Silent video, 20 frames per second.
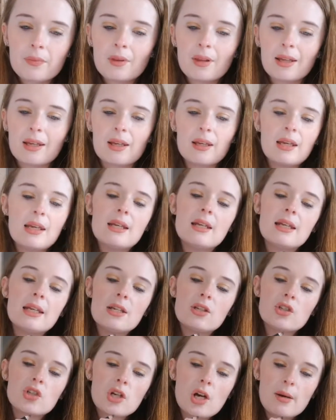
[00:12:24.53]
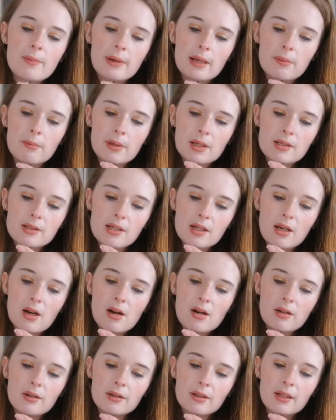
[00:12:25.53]
Like, it needs sharpening because I
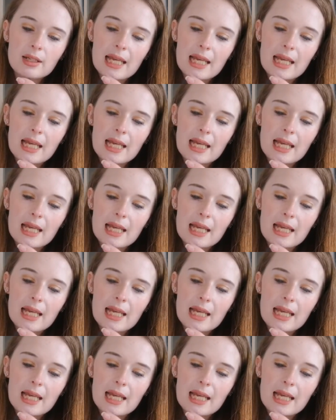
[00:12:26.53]
can't